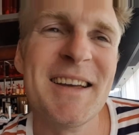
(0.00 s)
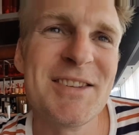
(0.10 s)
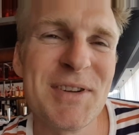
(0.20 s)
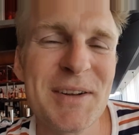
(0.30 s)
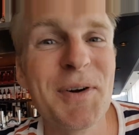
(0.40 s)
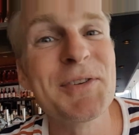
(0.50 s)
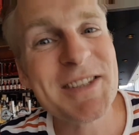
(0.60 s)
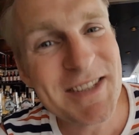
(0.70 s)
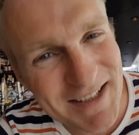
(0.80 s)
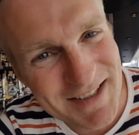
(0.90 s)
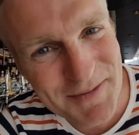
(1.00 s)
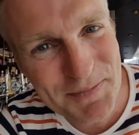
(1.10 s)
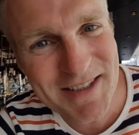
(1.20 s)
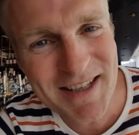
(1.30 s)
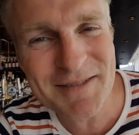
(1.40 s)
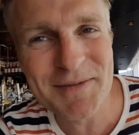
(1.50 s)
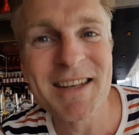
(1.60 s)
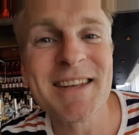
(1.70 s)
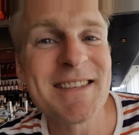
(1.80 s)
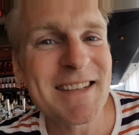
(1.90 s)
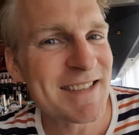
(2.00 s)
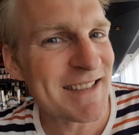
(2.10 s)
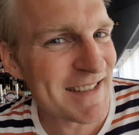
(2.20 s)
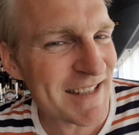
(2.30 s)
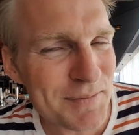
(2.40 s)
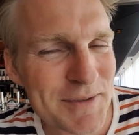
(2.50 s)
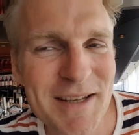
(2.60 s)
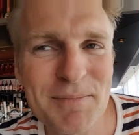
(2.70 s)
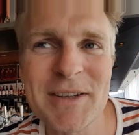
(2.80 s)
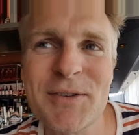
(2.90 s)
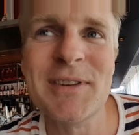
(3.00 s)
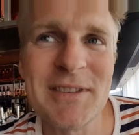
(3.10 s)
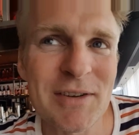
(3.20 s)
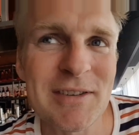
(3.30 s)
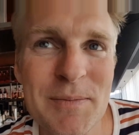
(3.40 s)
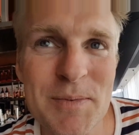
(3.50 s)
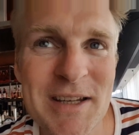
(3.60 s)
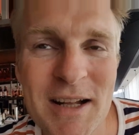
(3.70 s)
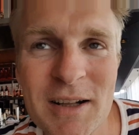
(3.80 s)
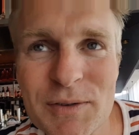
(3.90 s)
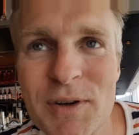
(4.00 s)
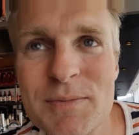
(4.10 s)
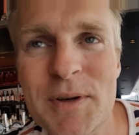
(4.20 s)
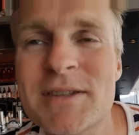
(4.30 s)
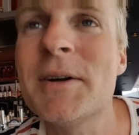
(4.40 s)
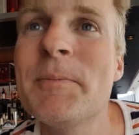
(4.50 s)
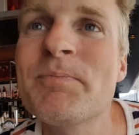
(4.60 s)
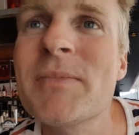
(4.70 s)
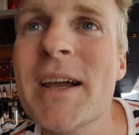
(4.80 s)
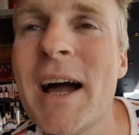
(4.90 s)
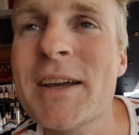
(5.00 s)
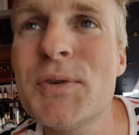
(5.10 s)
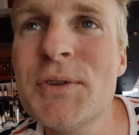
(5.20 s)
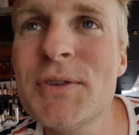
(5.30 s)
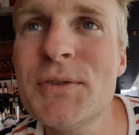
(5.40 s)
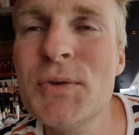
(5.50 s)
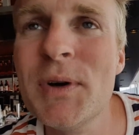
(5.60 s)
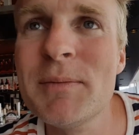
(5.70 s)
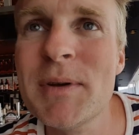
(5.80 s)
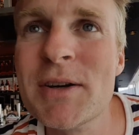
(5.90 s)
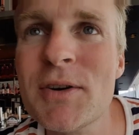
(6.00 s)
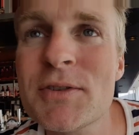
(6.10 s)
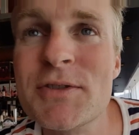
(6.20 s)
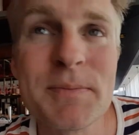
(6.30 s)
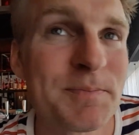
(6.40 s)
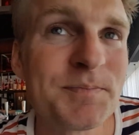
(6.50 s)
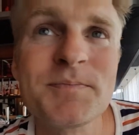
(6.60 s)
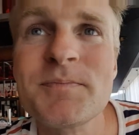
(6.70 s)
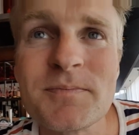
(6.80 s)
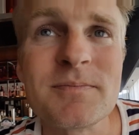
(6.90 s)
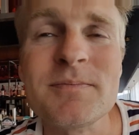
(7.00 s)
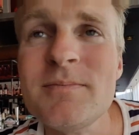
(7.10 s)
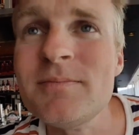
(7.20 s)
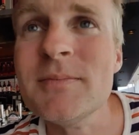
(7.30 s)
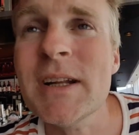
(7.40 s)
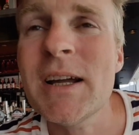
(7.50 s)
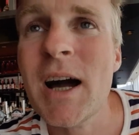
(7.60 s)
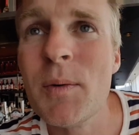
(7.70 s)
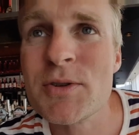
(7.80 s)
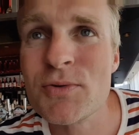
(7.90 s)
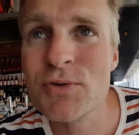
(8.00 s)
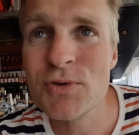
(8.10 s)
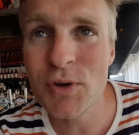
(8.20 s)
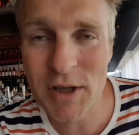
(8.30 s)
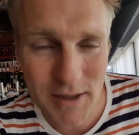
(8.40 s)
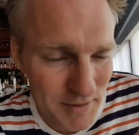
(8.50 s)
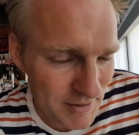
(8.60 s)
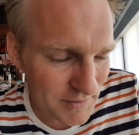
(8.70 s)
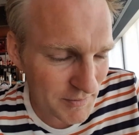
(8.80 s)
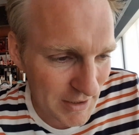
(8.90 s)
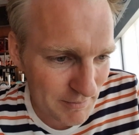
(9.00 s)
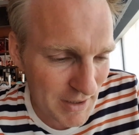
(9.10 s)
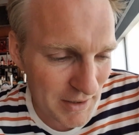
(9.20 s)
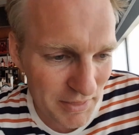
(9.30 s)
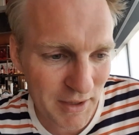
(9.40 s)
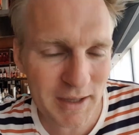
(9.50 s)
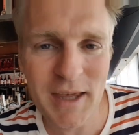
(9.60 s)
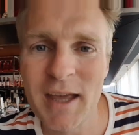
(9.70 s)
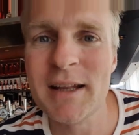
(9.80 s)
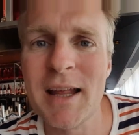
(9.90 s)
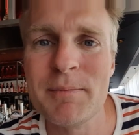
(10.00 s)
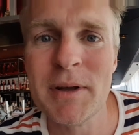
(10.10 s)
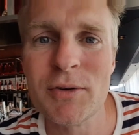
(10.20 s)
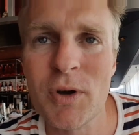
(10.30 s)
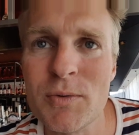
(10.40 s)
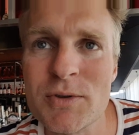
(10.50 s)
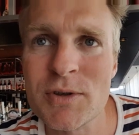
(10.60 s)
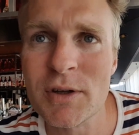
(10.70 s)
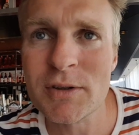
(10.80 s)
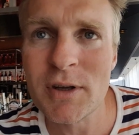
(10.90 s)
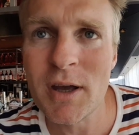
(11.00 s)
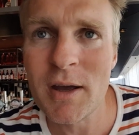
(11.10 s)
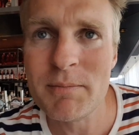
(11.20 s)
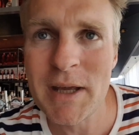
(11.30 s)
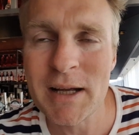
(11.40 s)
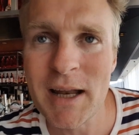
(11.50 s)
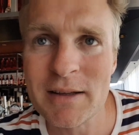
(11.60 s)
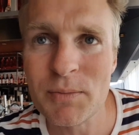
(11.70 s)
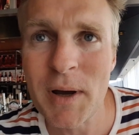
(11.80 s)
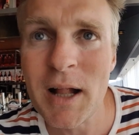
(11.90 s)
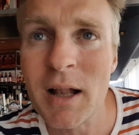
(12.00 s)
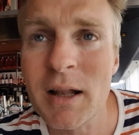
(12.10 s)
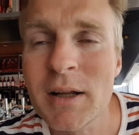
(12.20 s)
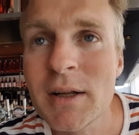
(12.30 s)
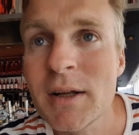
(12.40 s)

I should have gone 60%, 66% Bitcoin, 33% altcoins. But I couldn't do it because I was too stuck in my thinking that Bitcoin was not being led well.